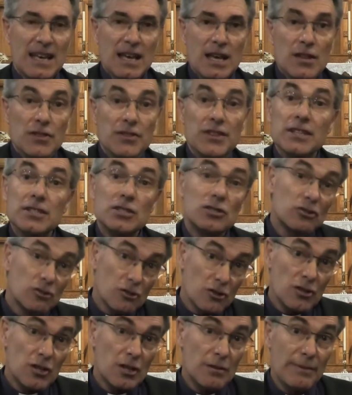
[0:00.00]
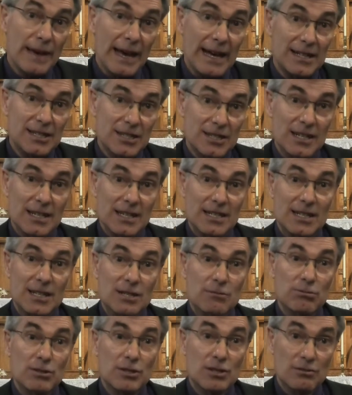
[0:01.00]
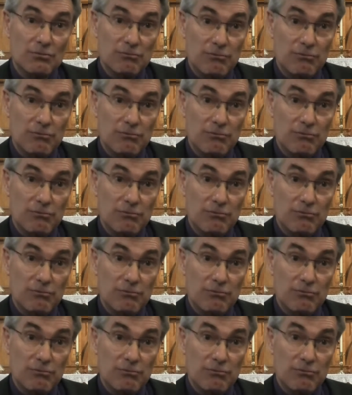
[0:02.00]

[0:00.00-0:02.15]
This truth about Jesus was the